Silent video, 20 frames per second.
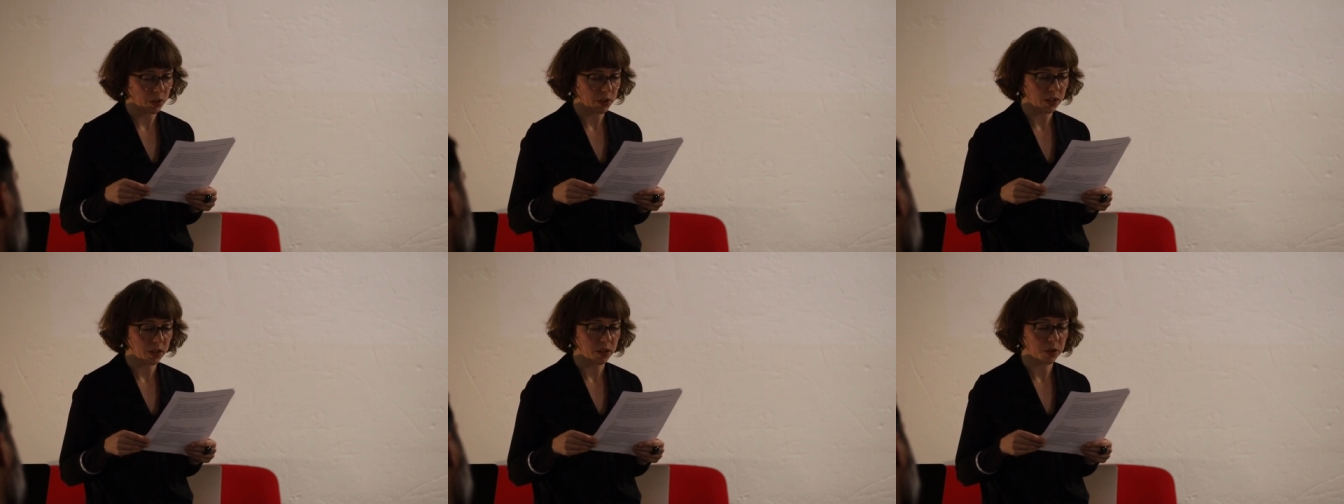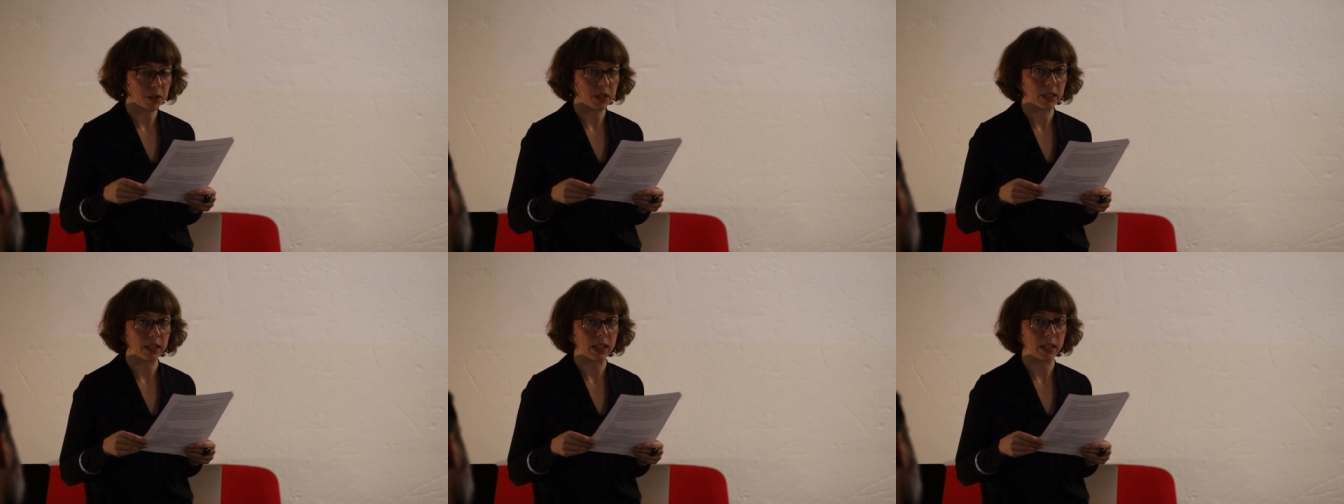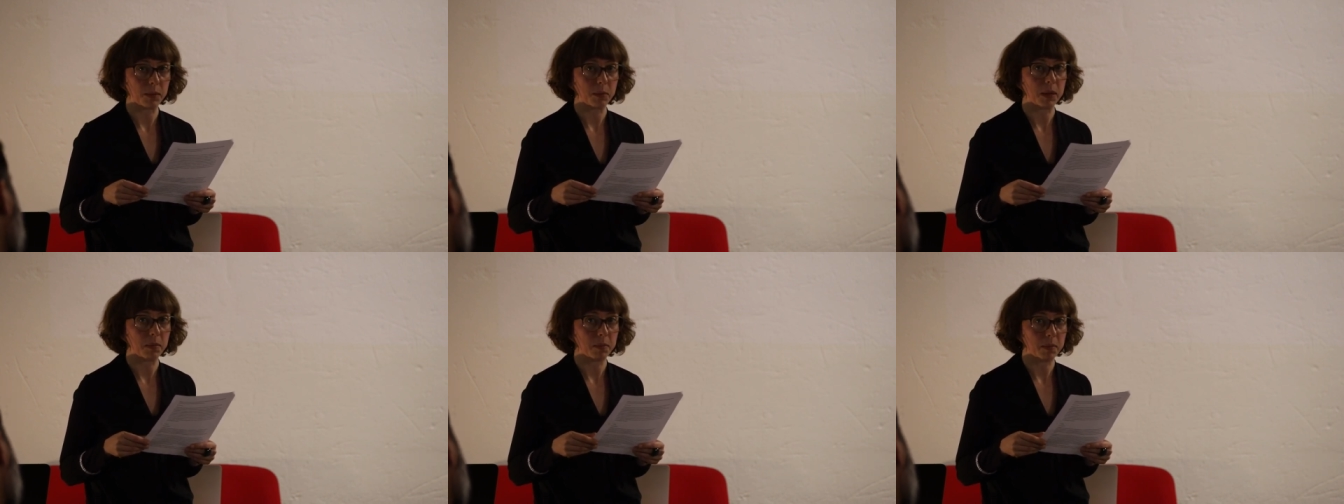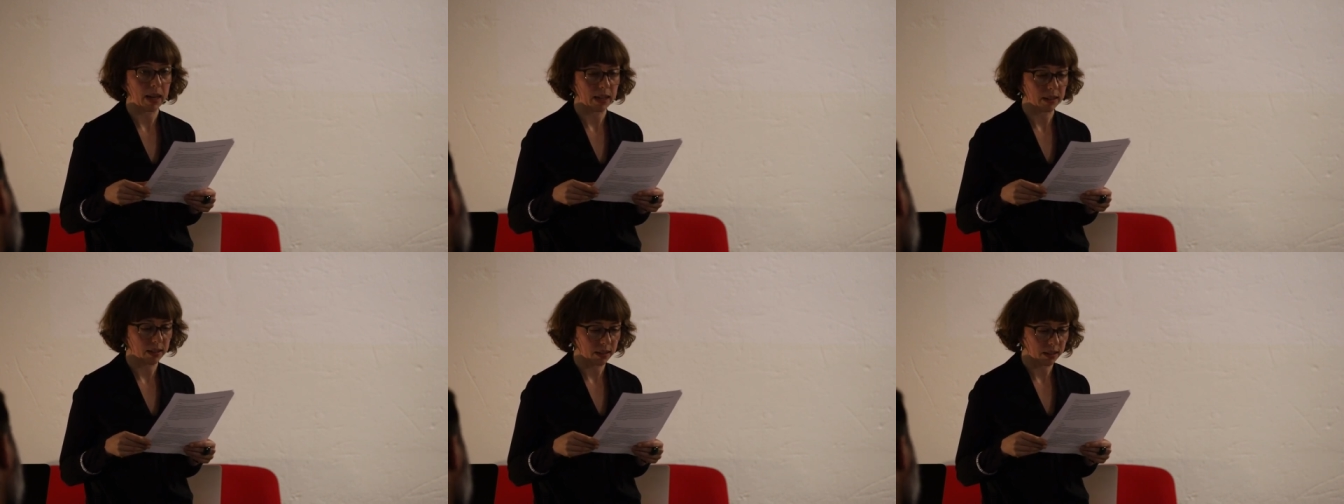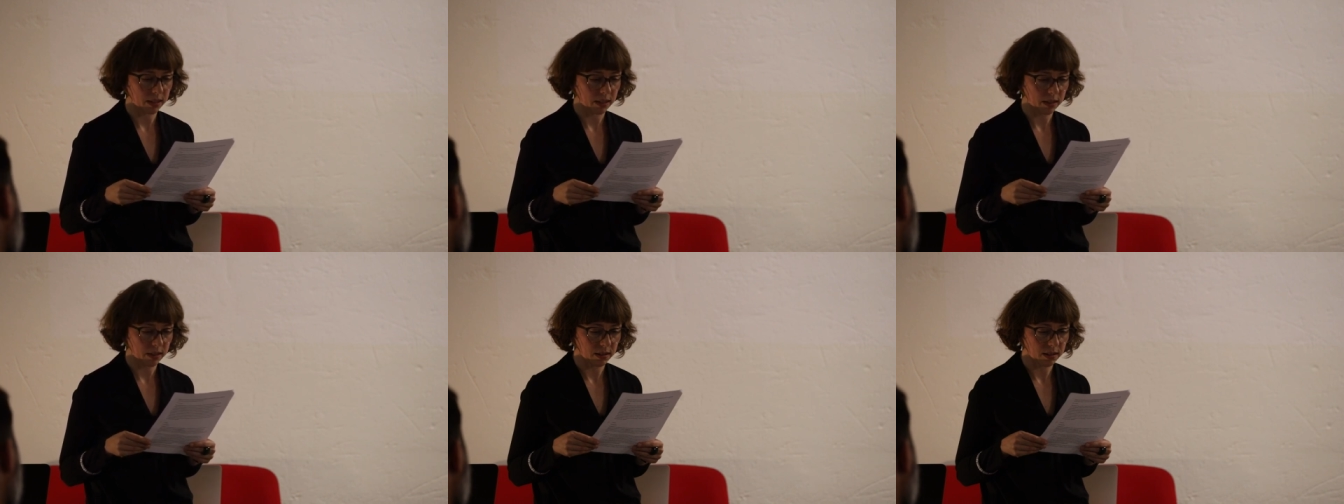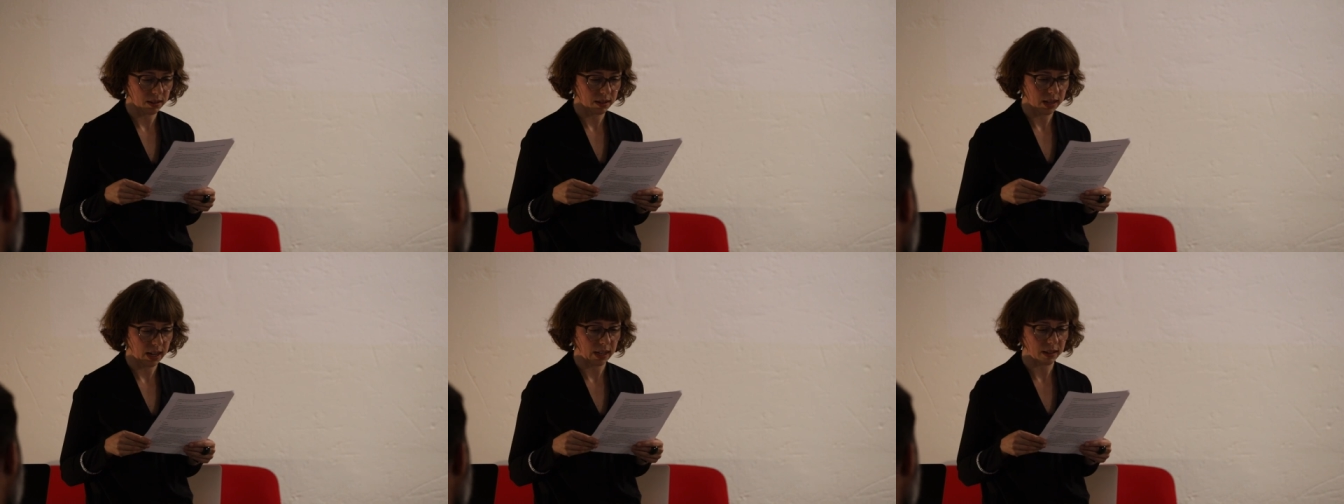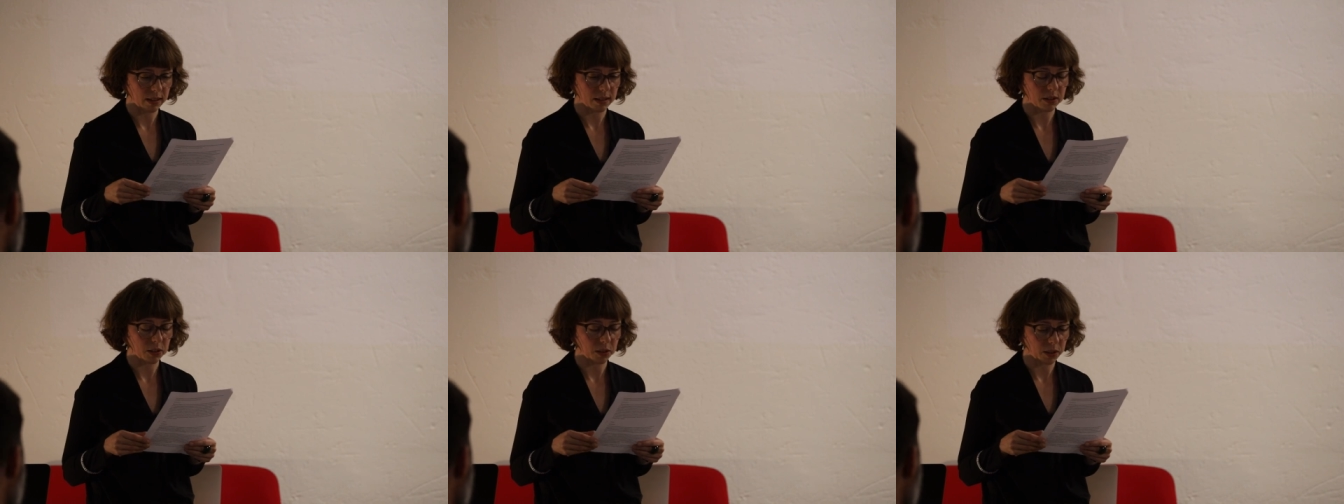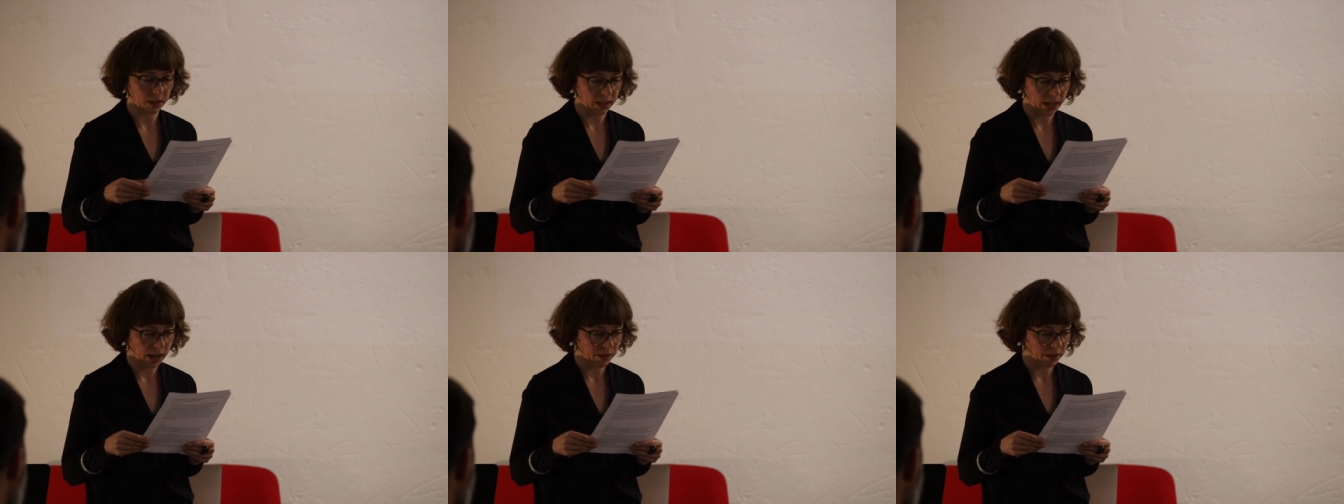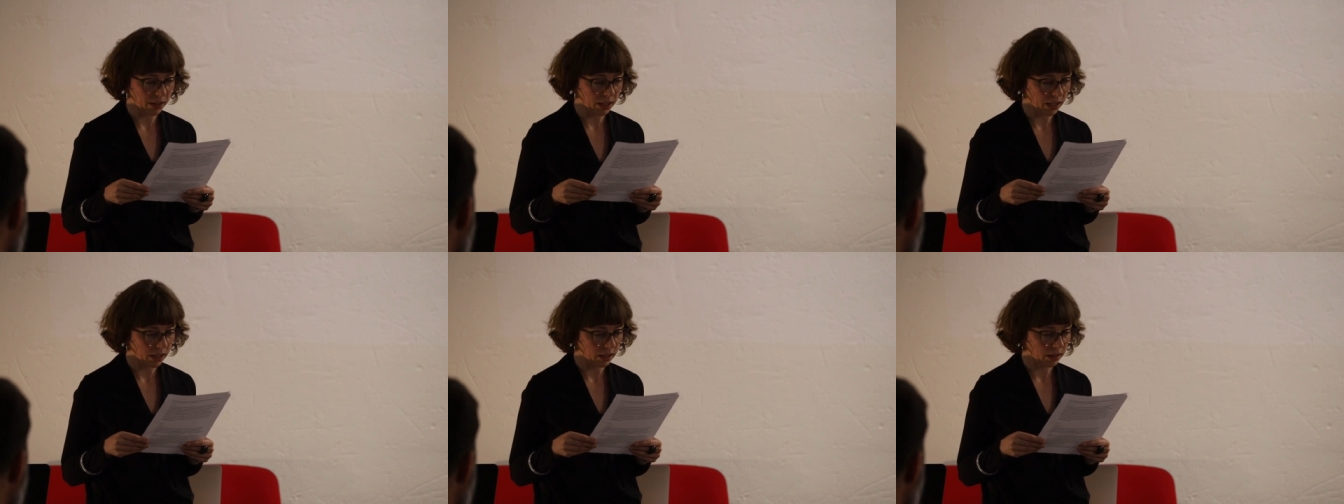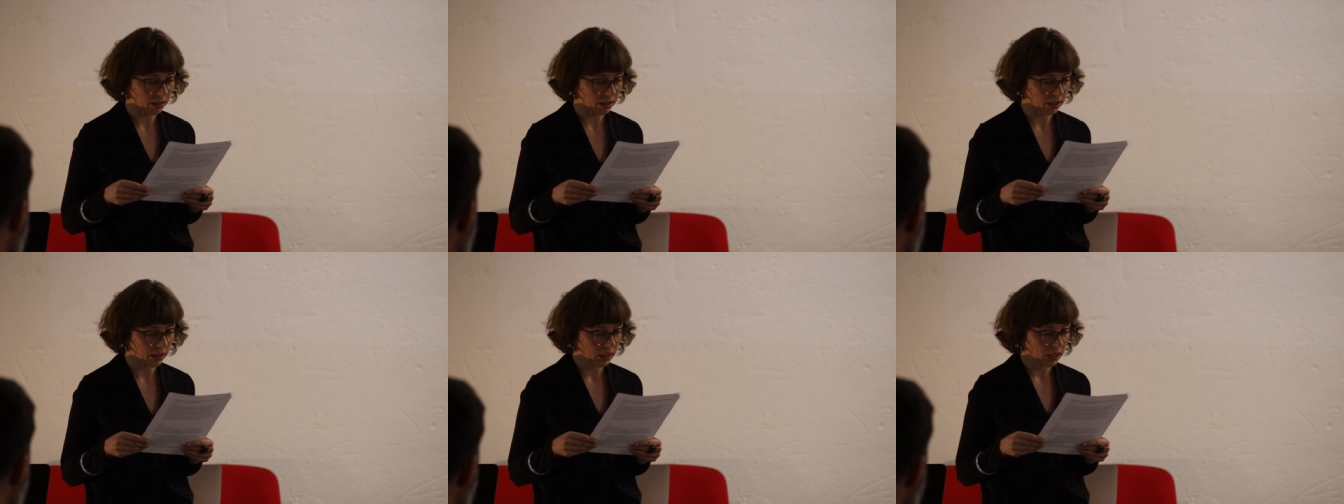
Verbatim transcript: wants to claim embeddedness and solidarity.